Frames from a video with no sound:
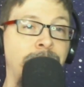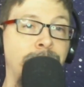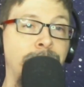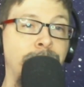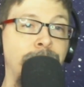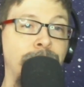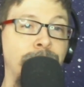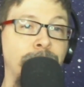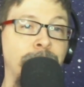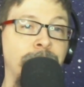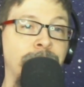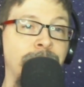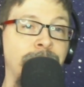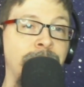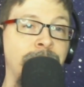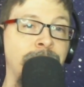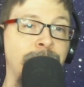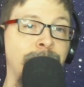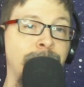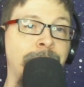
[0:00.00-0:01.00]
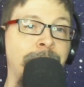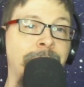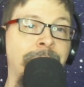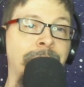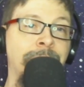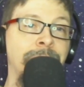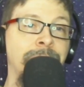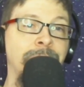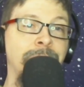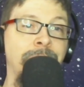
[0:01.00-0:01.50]
before the season
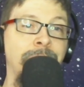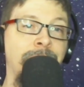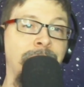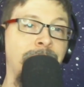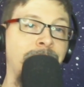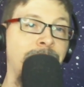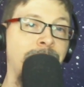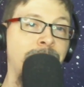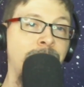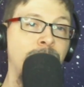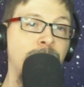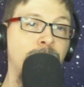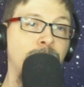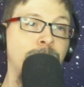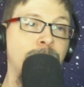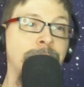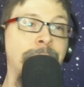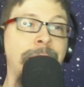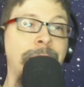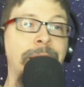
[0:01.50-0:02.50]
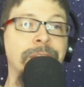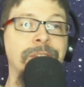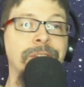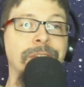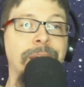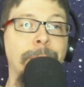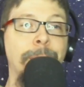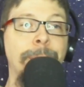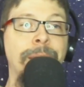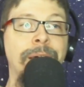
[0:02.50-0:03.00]
began. When
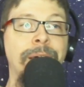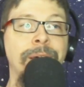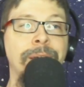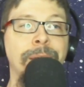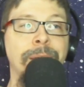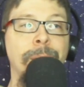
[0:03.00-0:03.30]
asked about